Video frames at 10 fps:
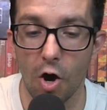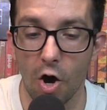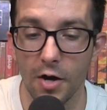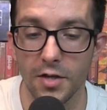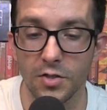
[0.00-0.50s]

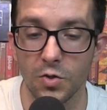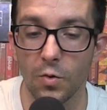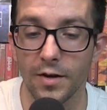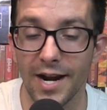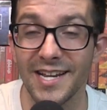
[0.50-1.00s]
Audience
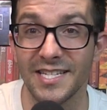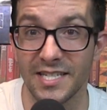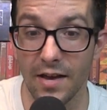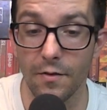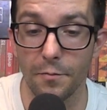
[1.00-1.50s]
score
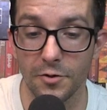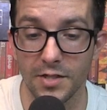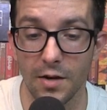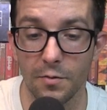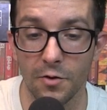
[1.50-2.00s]
ninety-seven
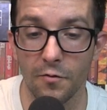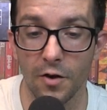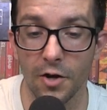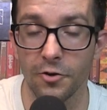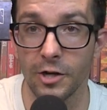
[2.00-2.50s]
percent with over one
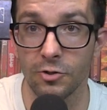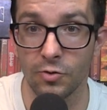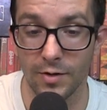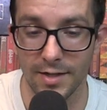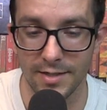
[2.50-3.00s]
hundred. Here's
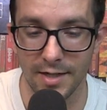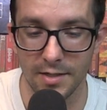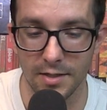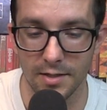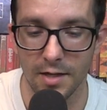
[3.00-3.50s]
critic
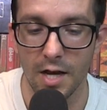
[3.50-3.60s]
consensus.